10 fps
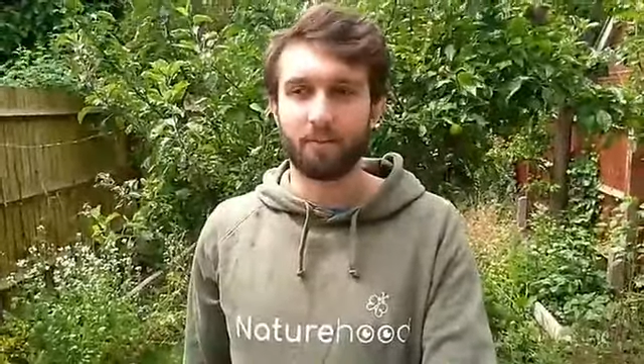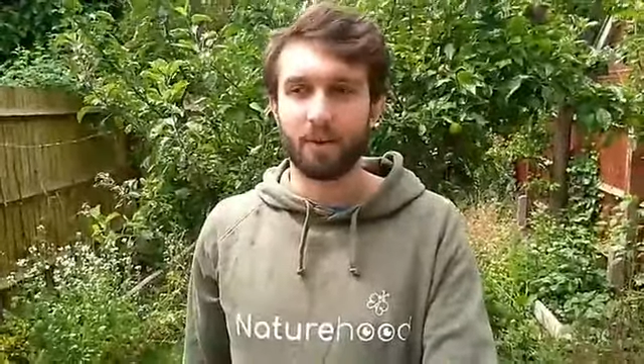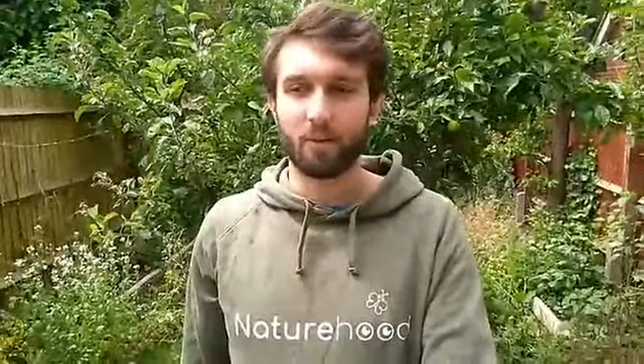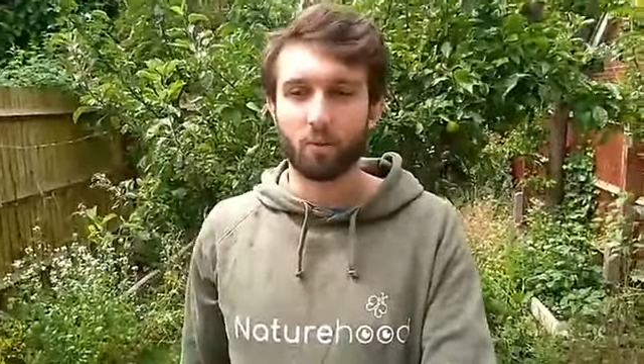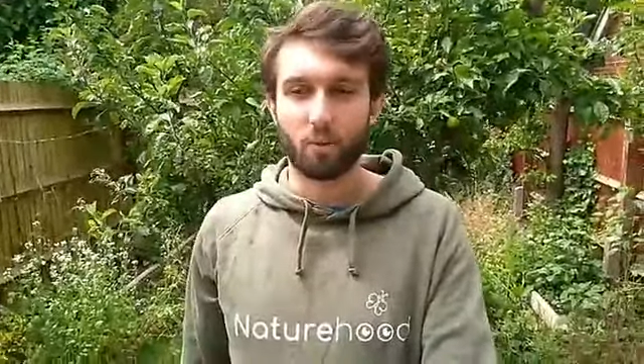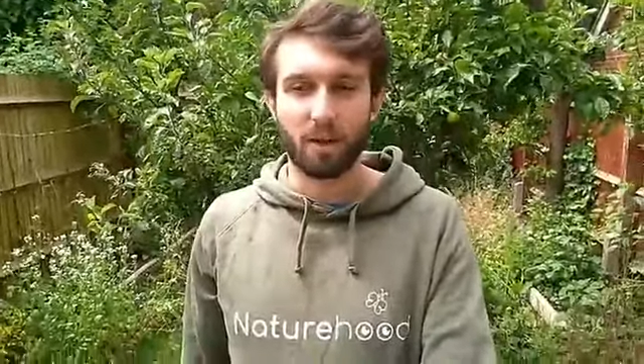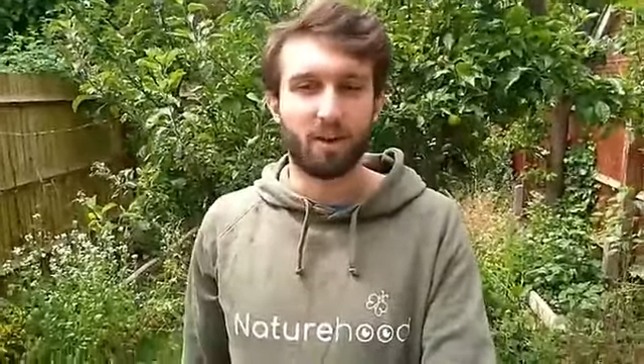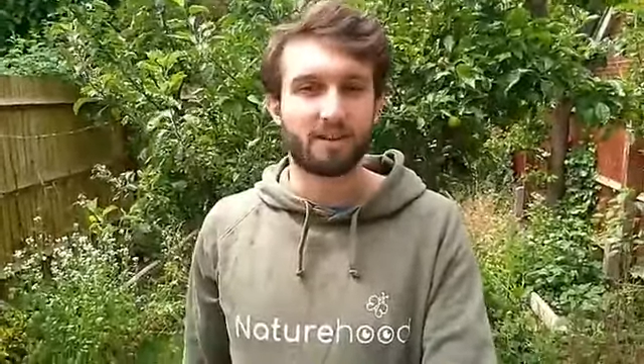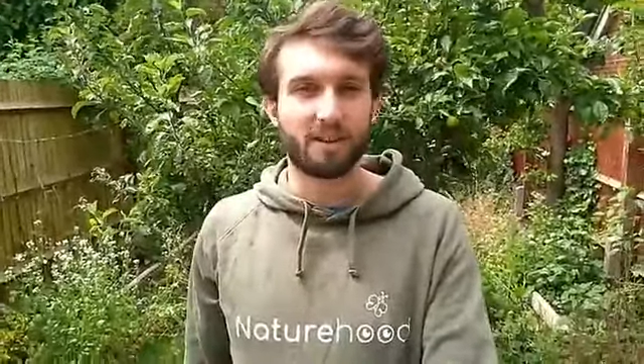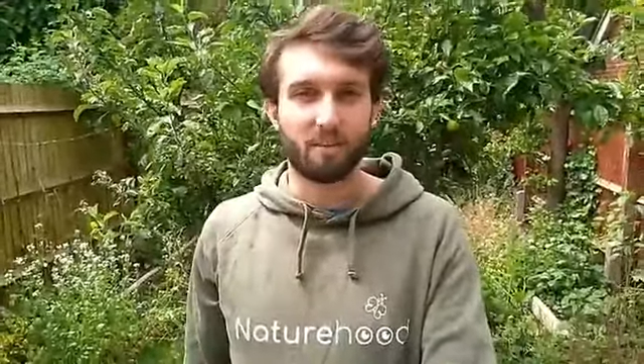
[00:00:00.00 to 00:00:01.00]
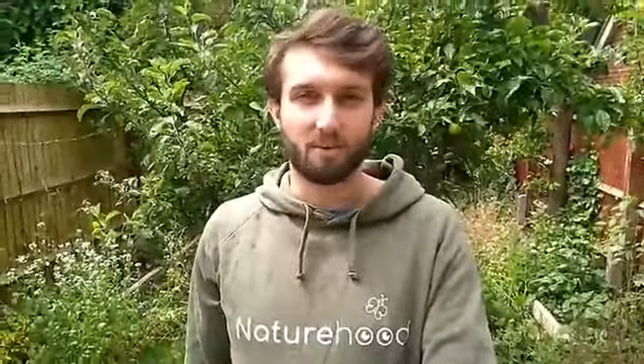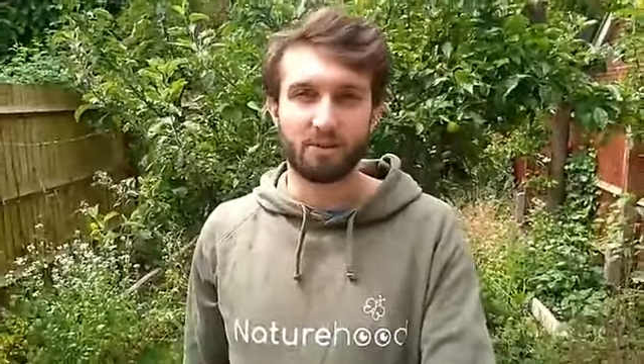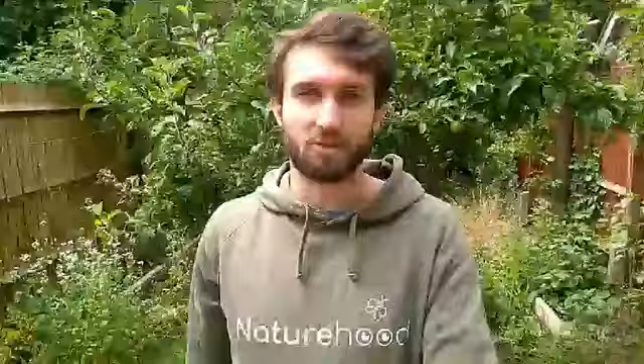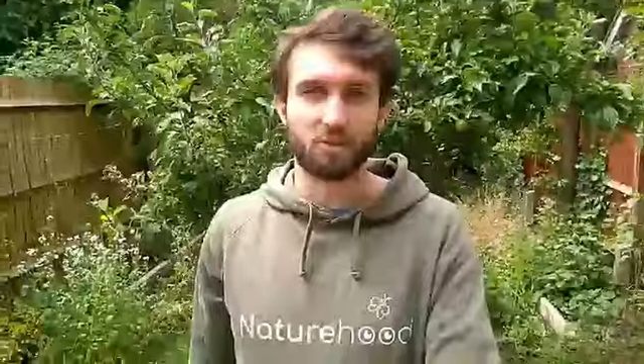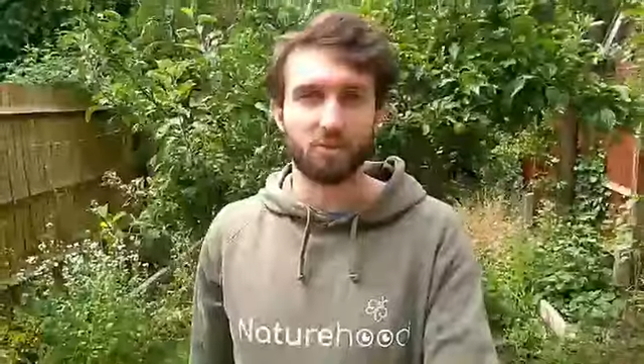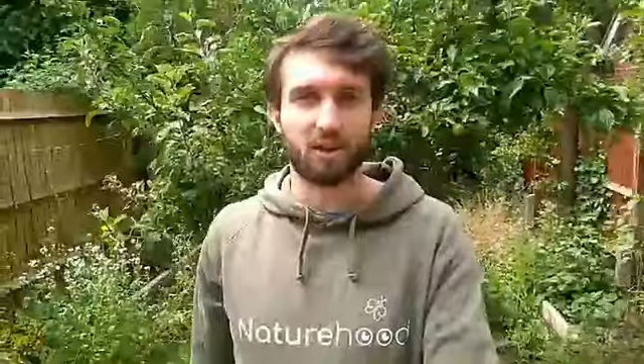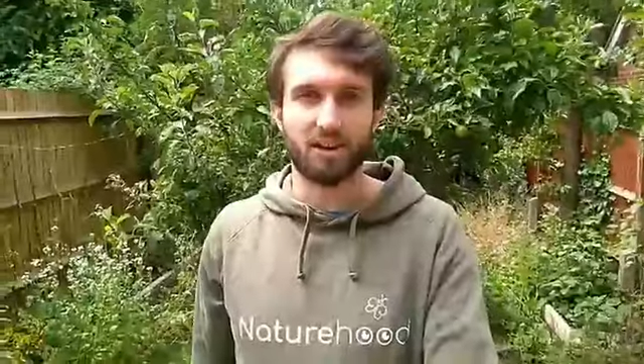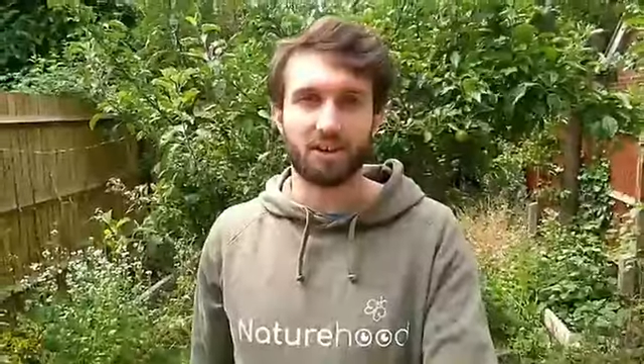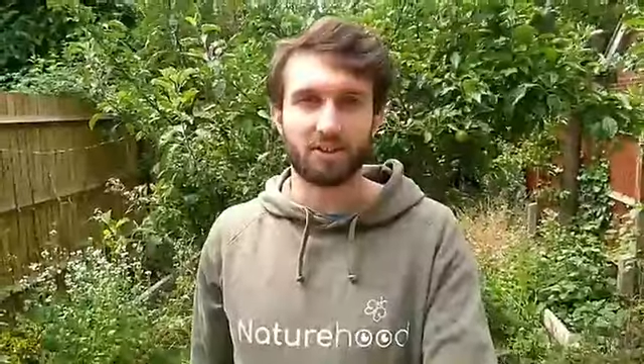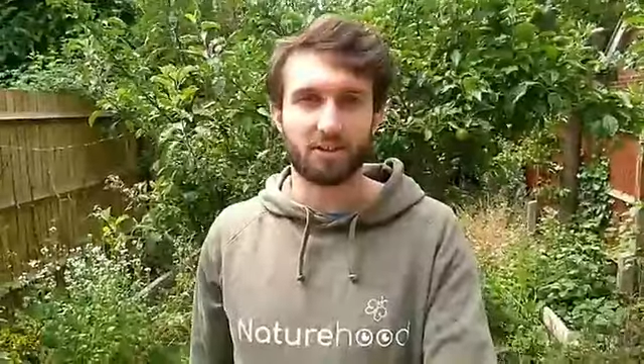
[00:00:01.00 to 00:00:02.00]
be asking people to do their nature
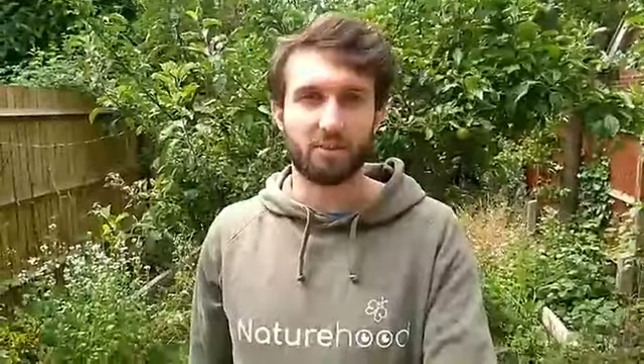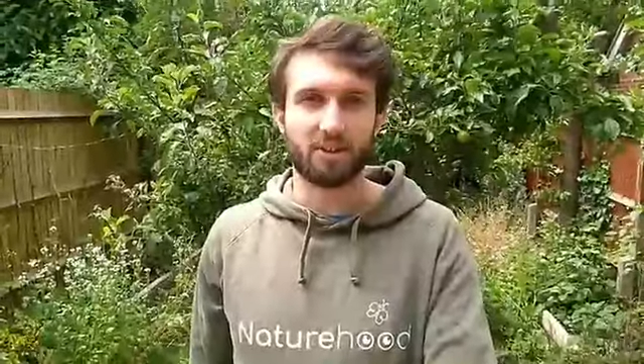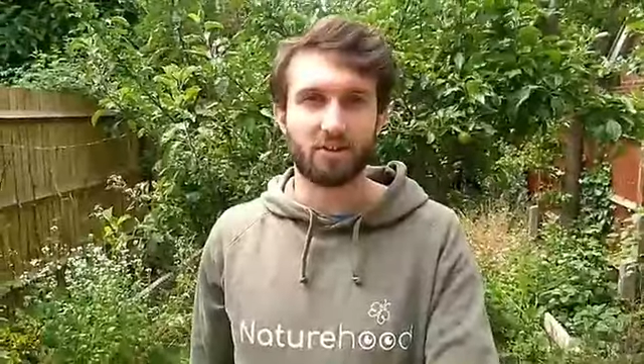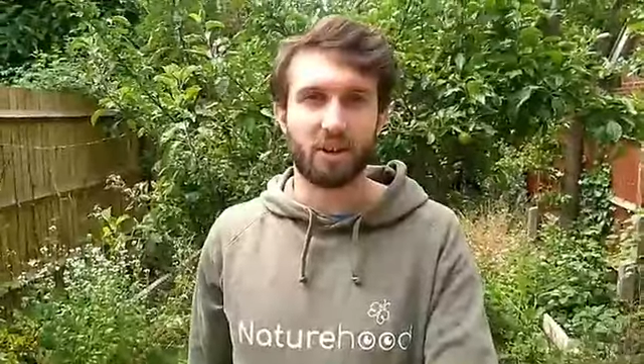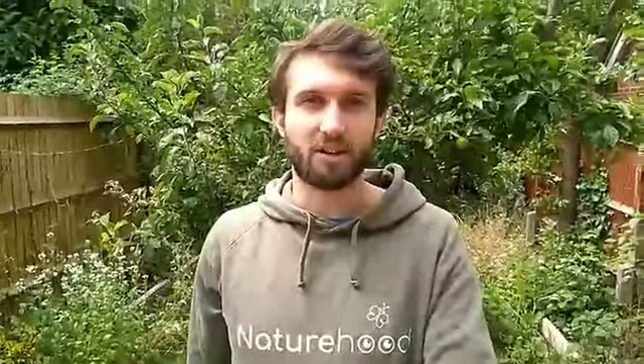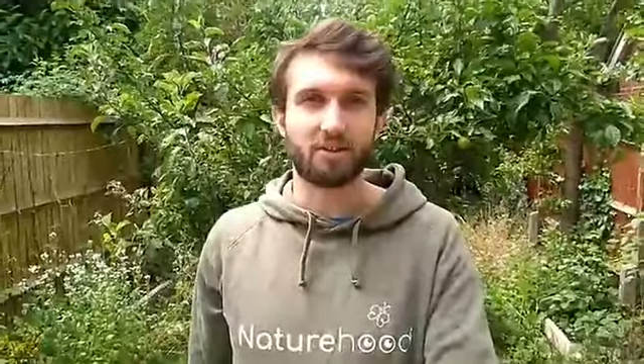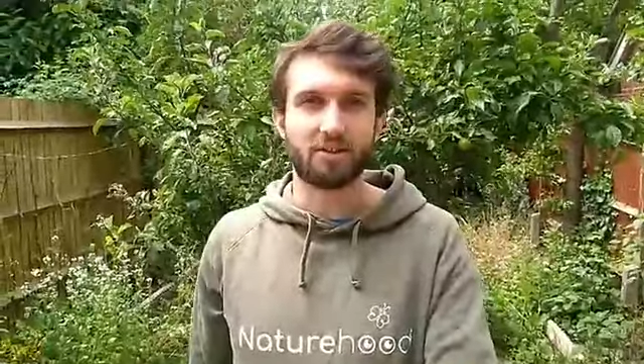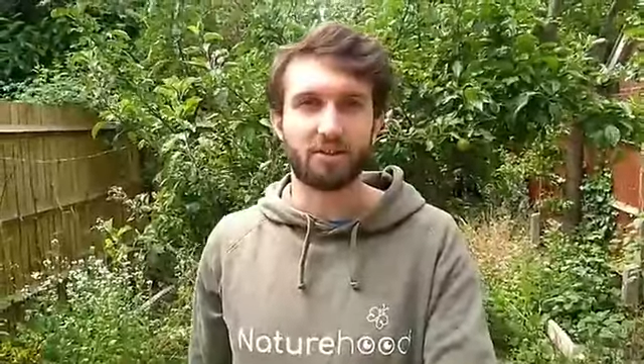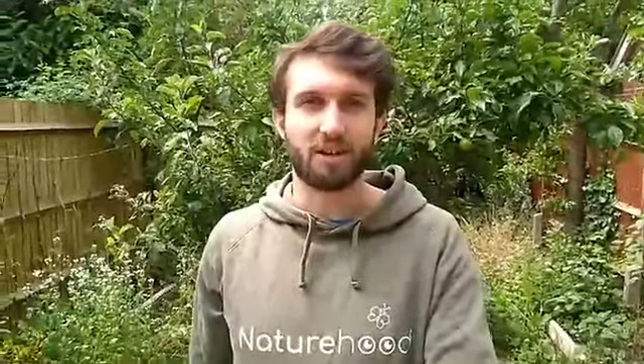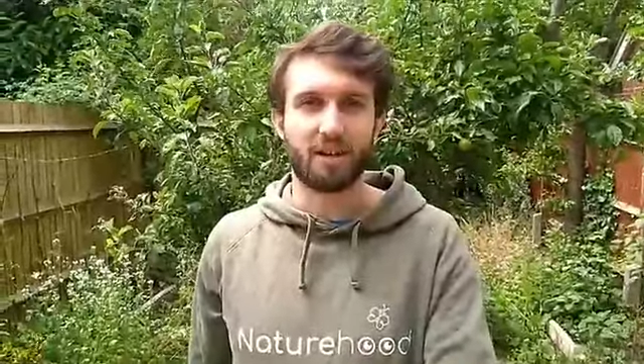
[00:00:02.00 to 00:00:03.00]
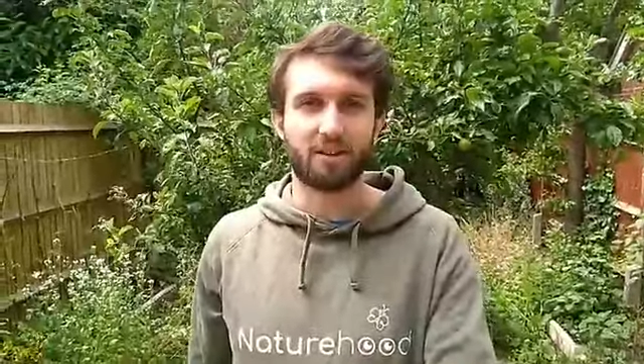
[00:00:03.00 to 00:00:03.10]
space challenges in